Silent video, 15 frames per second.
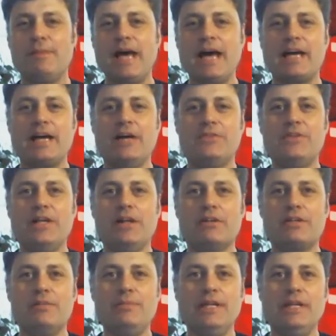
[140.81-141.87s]
back out the El
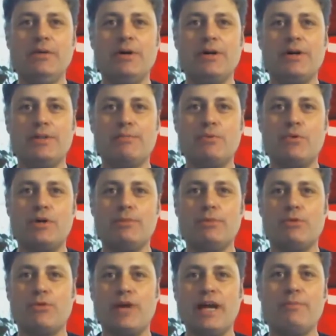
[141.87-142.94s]
Camino onto the
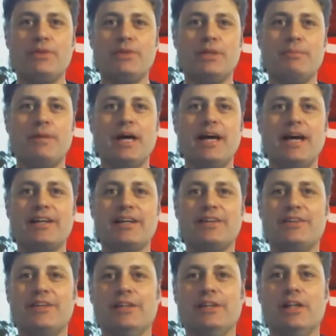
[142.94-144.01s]
portable ramp in the back
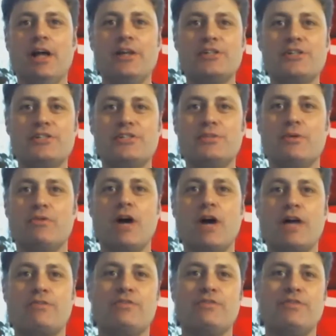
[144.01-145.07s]
and yeah. then launch, do a
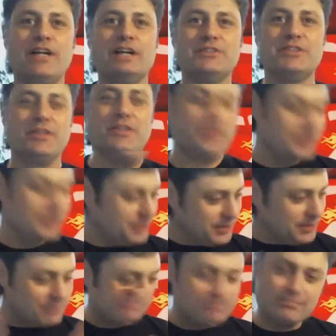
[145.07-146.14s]
Rockford file turn, and
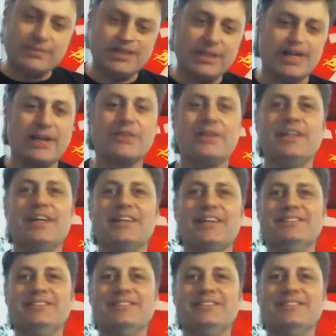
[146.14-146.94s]
then get out of there. Yeah.